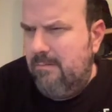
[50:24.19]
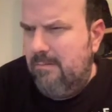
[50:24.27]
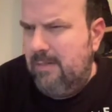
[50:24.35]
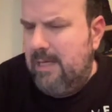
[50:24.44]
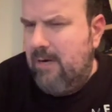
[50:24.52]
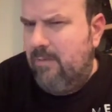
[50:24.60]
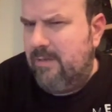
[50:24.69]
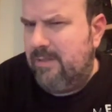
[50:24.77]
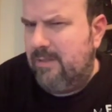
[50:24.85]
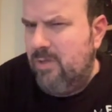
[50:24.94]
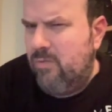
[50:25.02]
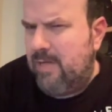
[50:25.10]
there was
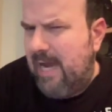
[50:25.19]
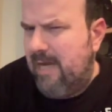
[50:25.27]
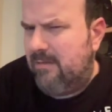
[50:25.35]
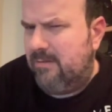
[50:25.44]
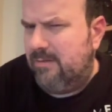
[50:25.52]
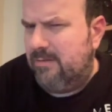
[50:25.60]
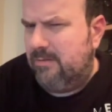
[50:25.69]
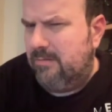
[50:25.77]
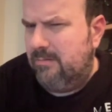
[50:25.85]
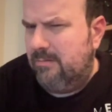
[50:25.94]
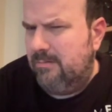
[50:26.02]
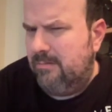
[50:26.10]
new titles
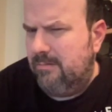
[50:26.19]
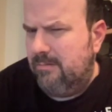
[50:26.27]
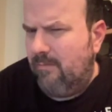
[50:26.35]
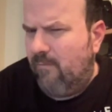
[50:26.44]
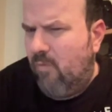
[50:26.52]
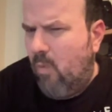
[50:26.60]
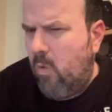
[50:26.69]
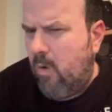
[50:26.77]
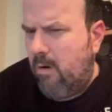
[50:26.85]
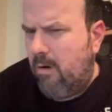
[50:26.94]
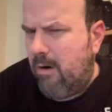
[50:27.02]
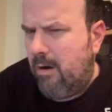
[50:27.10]

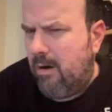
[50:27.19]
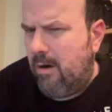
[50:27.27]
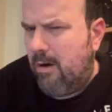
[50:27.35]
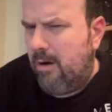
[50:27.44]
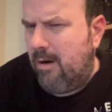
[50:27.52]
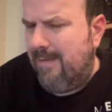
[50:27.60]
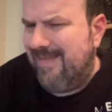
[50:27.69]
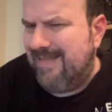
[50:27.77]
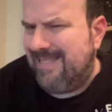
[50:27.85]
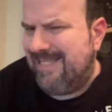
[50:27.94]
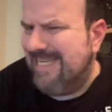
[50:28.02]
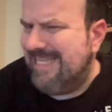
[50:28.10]
for this
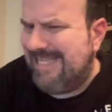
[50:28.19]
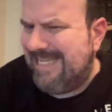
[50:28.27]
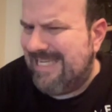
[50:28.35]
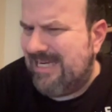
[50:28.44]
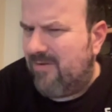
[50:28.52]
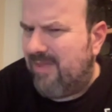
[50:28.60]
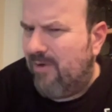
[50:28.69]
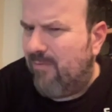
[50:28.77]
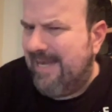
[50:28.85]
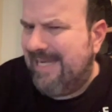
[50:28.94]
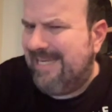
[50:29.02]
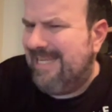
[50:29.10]
season, or they
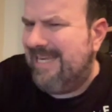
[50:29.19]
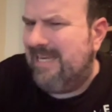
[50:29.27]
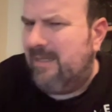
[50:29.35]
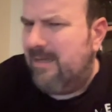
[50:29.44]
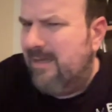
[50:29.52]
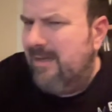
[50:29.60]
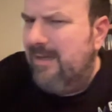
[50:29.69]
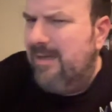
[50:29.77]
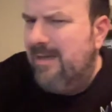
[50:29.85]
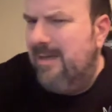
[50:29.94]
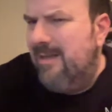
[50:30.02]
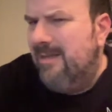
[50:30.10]
redid
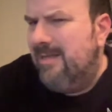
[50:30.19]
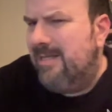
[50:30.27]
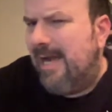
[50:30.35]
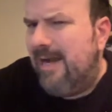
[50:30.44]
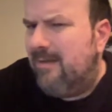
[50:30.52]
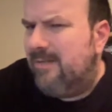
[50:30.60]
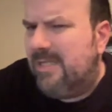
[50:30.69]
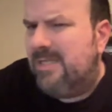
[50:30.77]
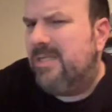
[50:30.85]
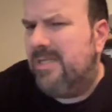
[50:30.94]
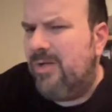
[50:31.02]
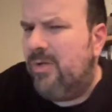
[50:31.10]
the titles. Is
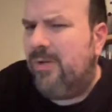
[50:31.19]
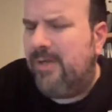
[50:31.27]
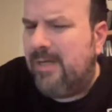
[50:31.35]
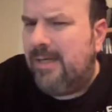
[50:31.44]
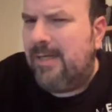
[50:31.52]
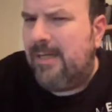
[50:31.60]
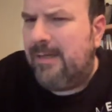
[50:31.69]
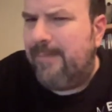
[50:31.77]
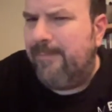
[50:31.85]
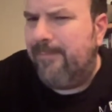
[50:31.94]
still the